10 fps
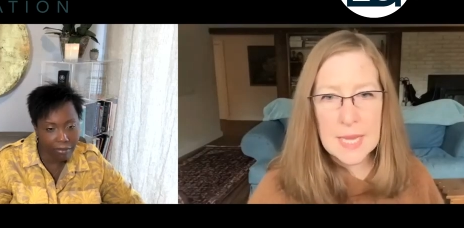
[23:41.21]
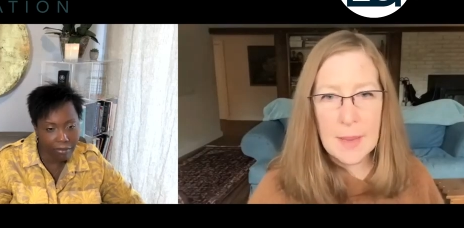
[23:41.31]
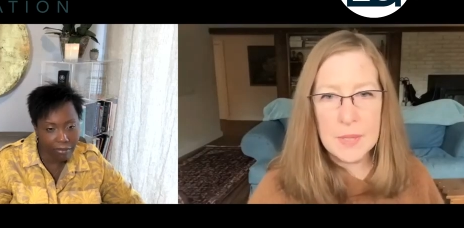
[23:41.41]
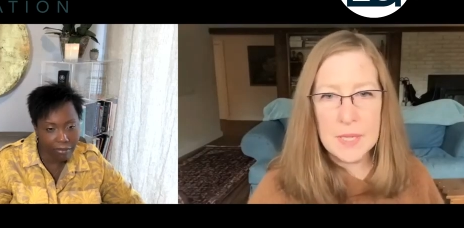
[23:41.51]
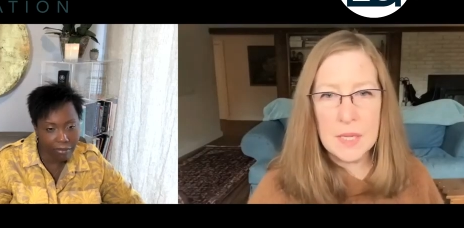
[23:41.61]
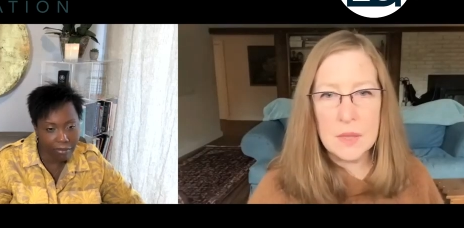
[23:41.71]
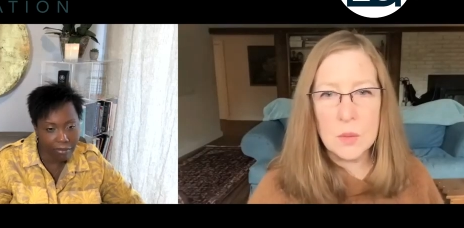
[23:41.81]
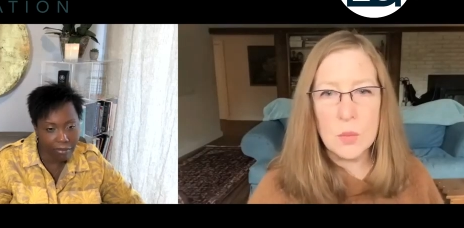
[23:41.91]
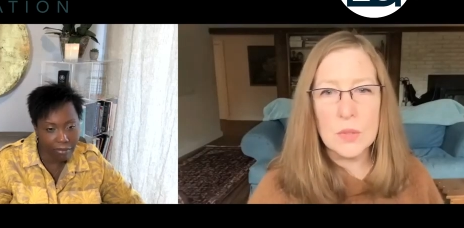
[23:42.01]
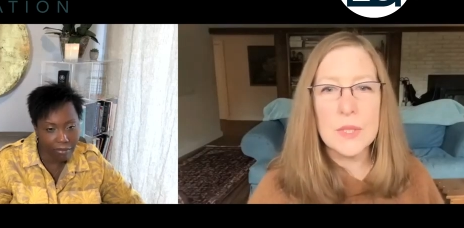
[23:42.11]
Speaker 1: happening in
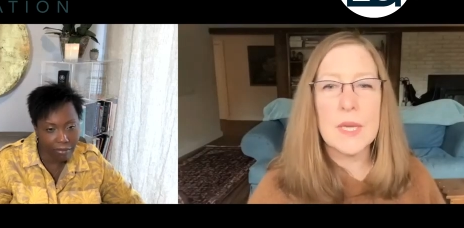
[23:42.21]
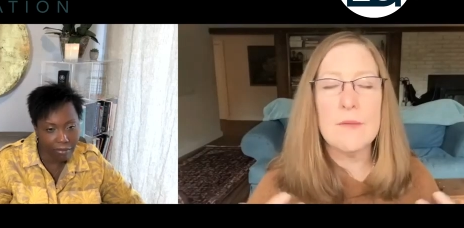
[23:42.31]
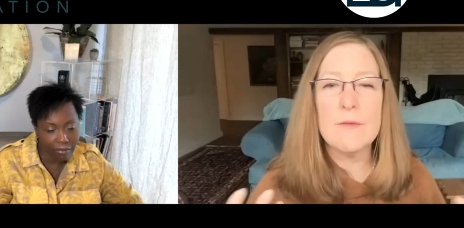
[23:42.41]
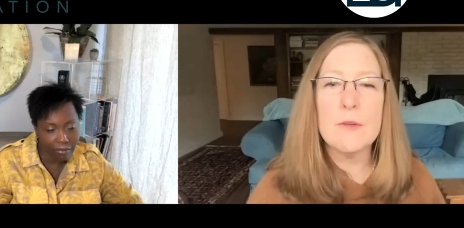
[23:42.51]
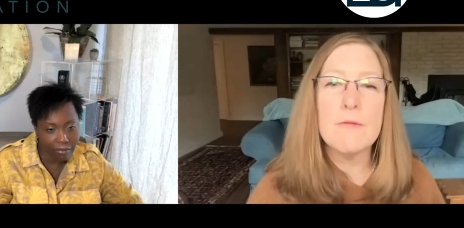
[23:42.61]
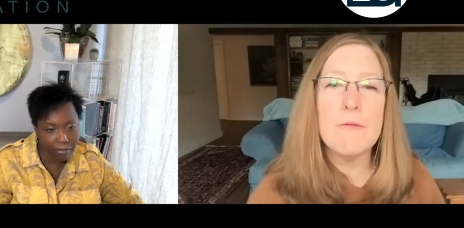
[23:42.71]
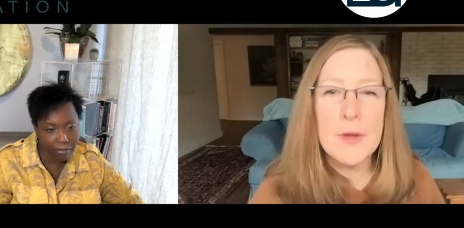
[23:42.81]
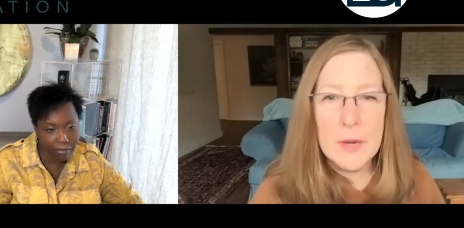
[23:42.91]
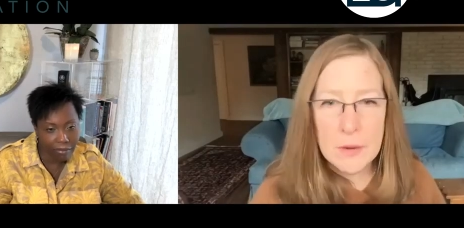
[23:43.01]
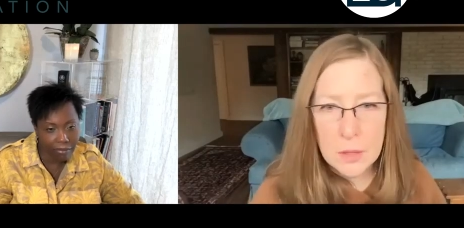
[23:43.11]
the world that can feel
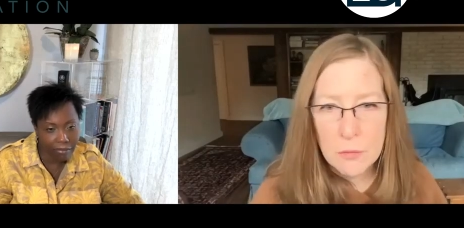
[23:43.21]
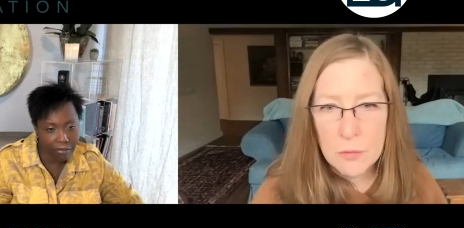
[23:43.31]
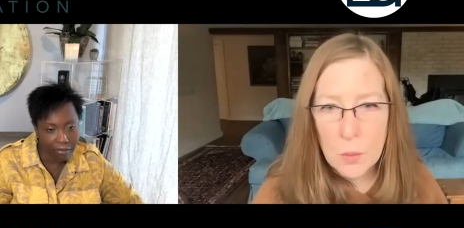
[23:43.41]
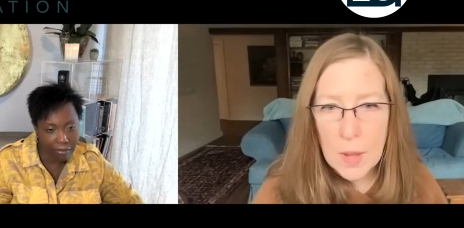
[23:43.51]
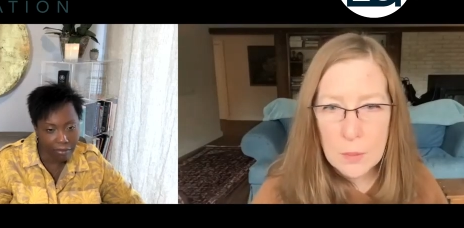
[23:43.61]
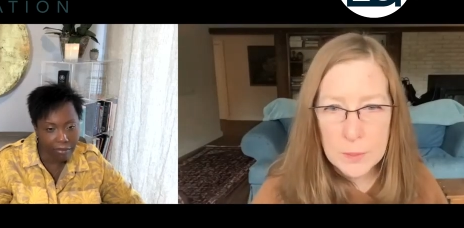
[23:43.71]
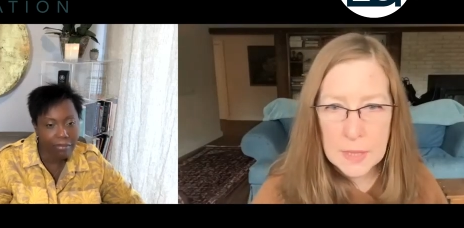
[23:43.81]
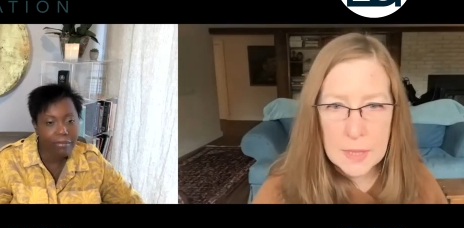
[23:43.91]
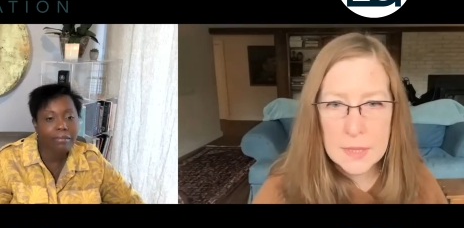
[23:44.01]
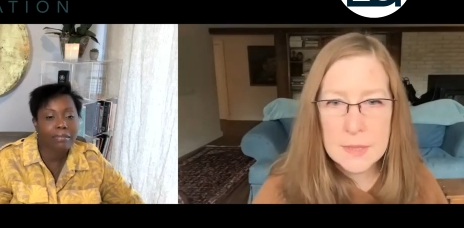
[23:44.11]
very overwhelming
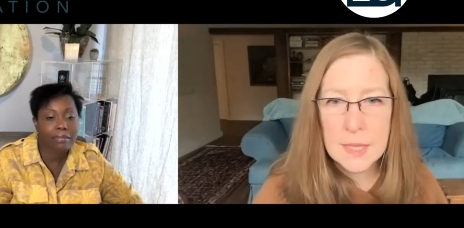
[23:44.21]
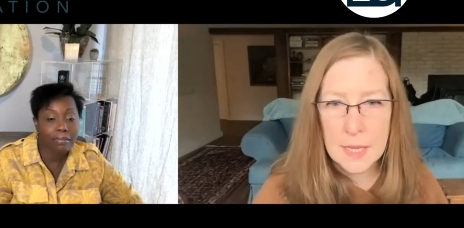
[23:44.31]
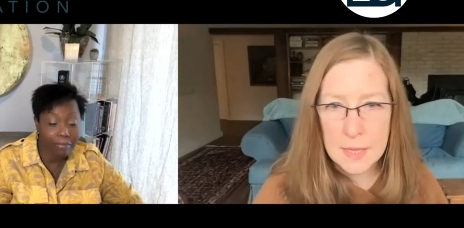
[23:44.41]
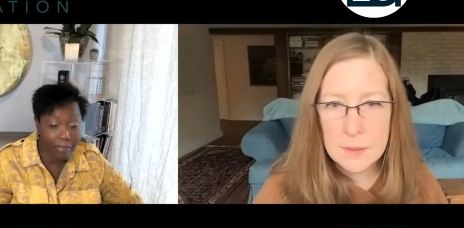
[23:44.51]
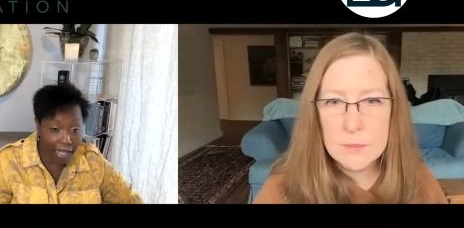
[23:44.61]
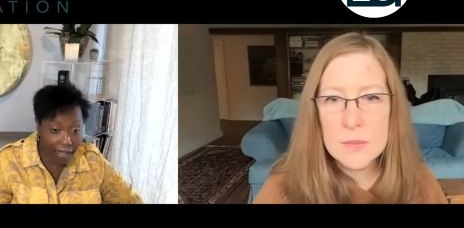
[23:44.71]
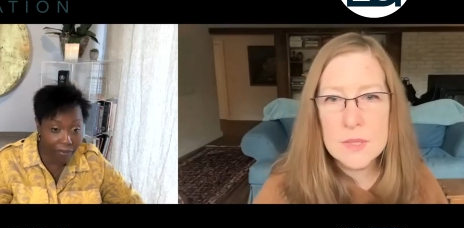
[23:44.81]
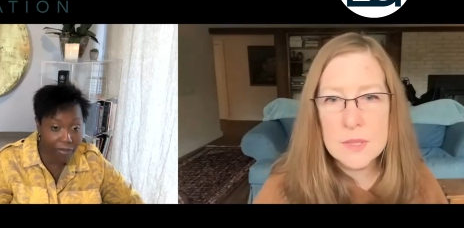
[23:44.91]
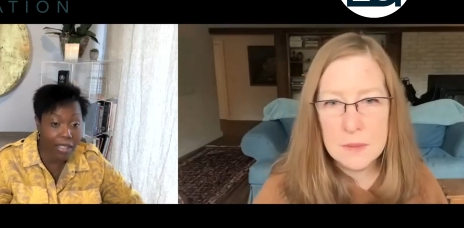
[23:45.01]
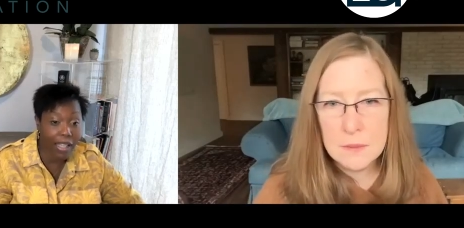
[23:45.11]
at
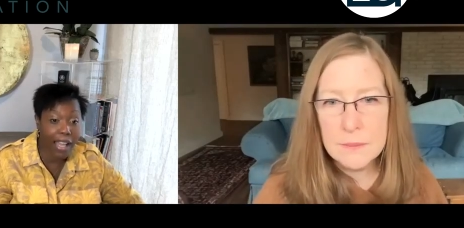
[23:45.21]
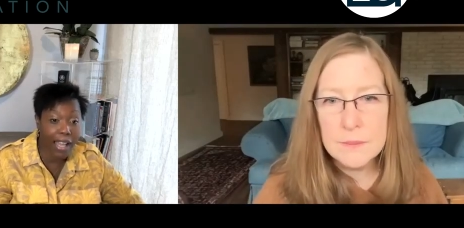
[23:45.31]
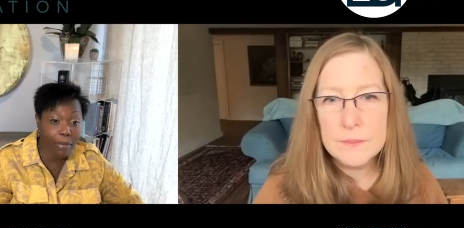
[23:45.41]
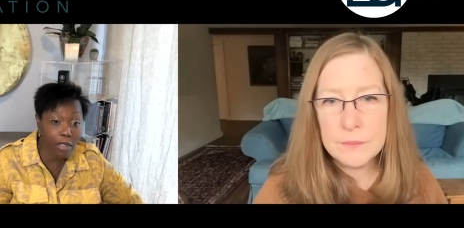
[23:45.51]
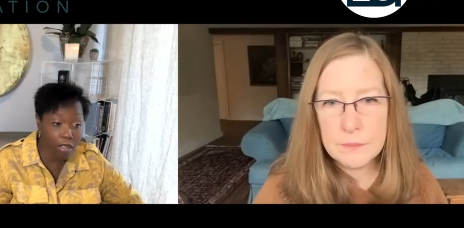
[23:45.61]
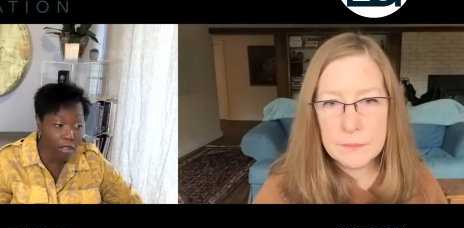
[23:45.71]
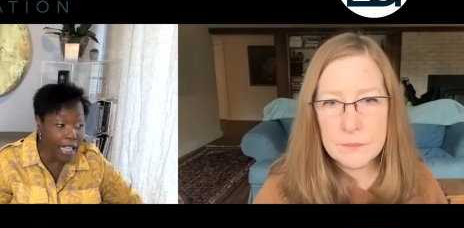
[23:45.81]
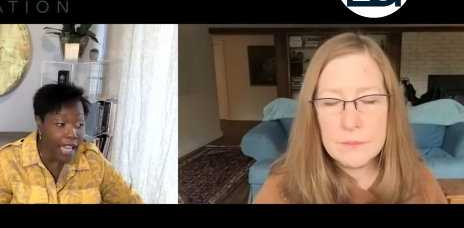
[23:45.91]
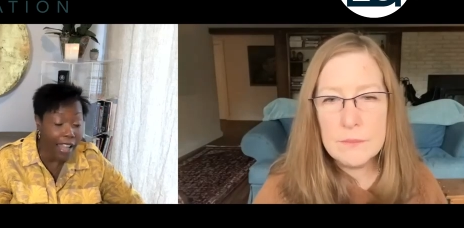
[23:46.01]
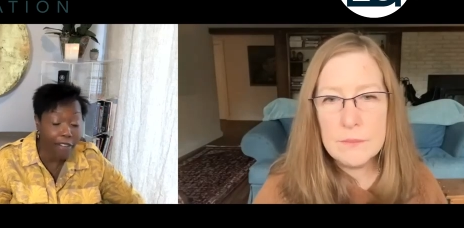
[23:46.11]
times.
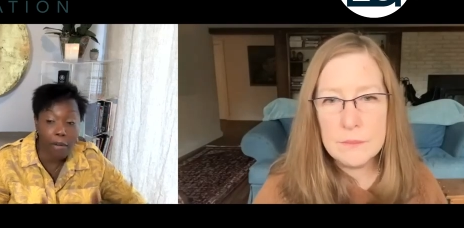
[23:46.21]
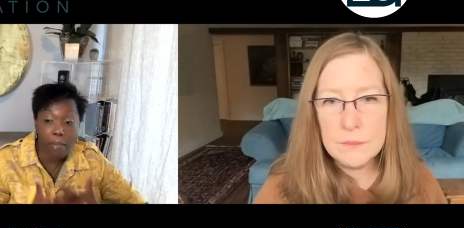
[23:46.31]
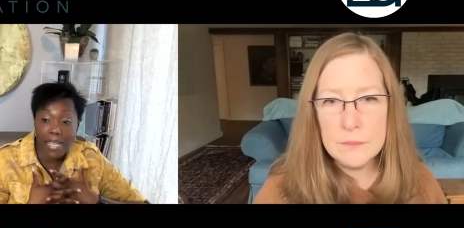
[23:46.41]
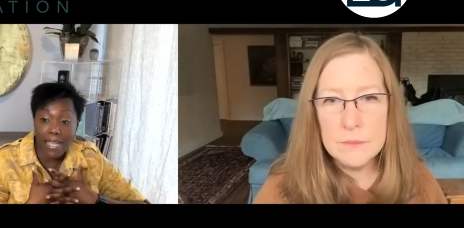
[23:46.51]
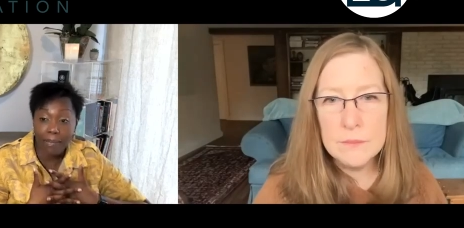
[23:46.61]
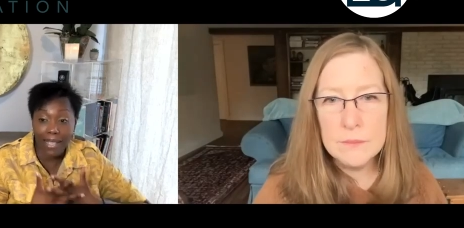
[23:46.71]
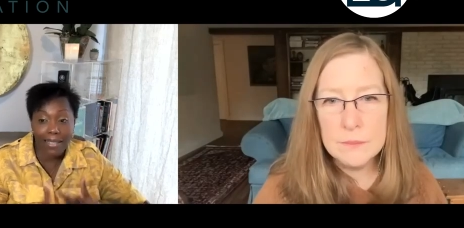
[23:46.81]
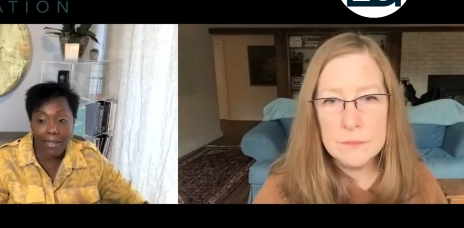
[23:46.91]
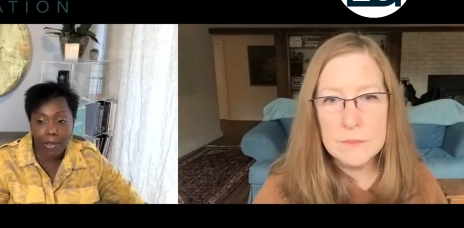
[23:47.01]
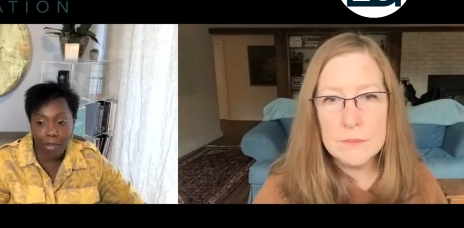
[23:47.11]
Speaker 2: Absolutely. For me,
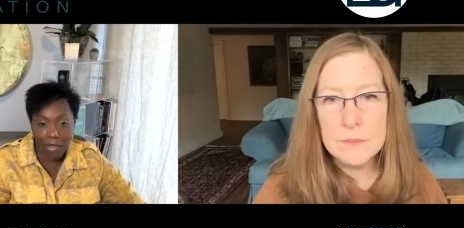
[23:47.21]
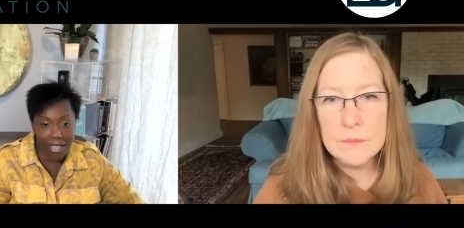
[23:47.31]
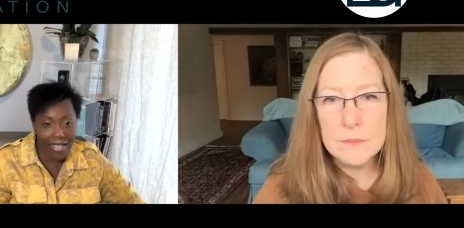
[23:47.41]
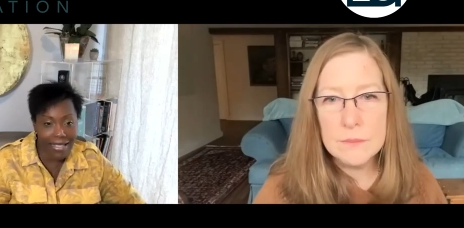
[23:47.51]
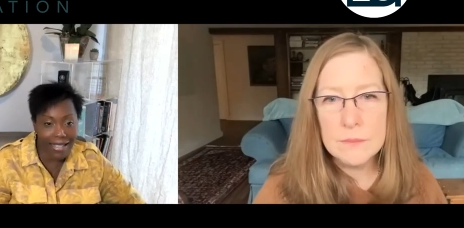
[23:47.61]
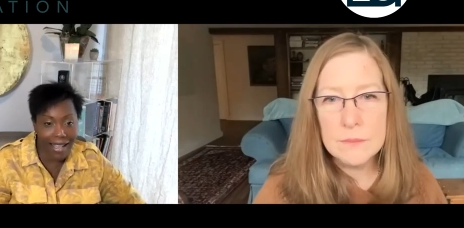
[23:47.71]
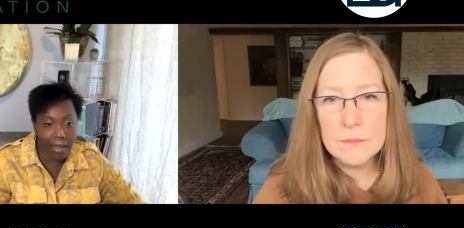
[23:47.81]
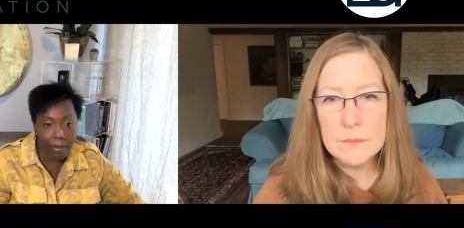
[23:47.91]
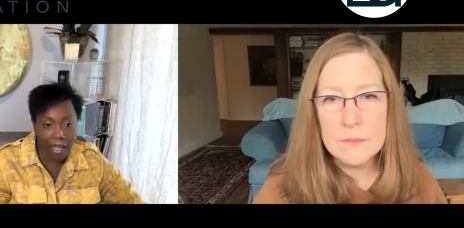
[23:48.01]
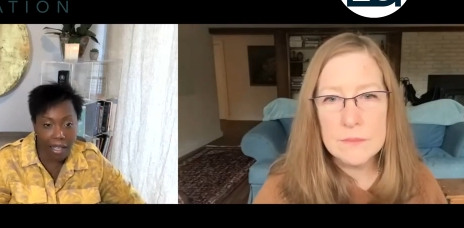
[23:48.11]
my typical thing is a
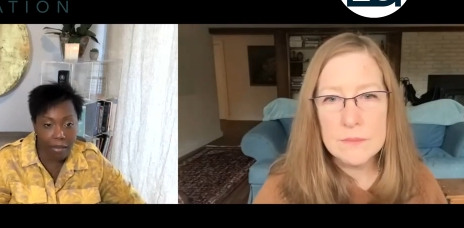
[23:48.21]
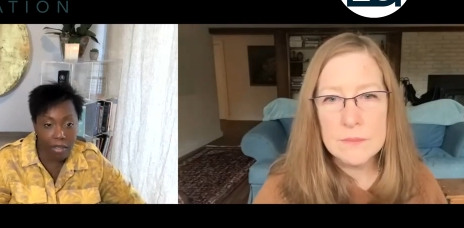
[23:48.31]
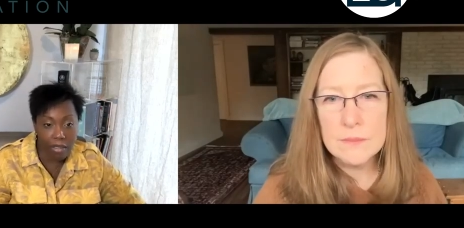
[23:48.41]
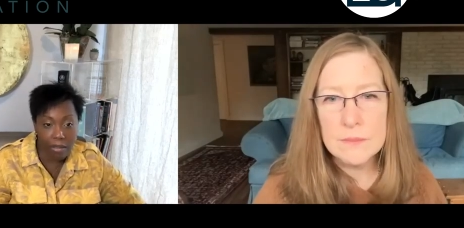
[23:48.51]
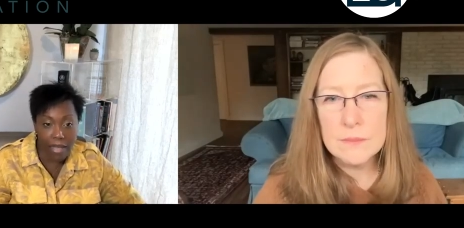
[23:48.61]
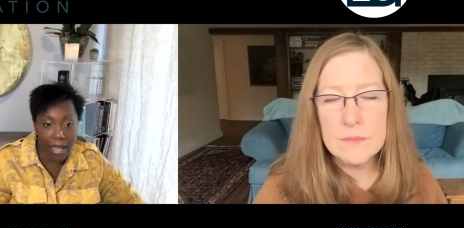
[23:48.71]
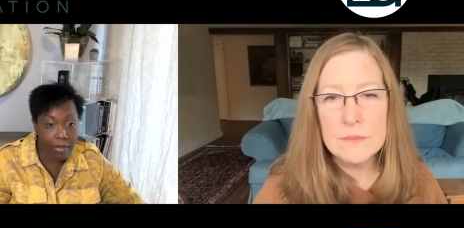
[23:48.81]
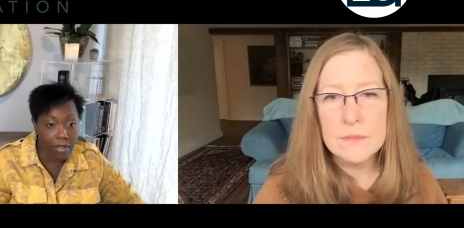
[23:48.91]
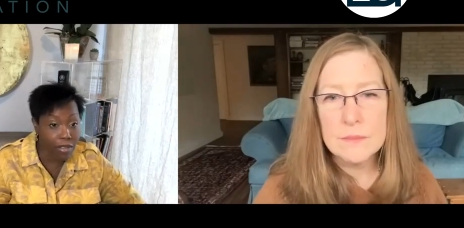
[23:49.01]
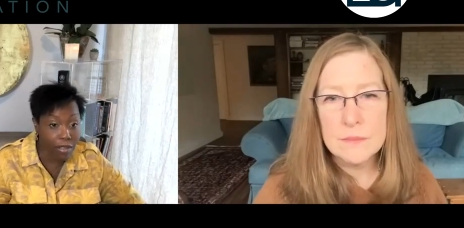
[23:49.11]
hot bath with some Epsom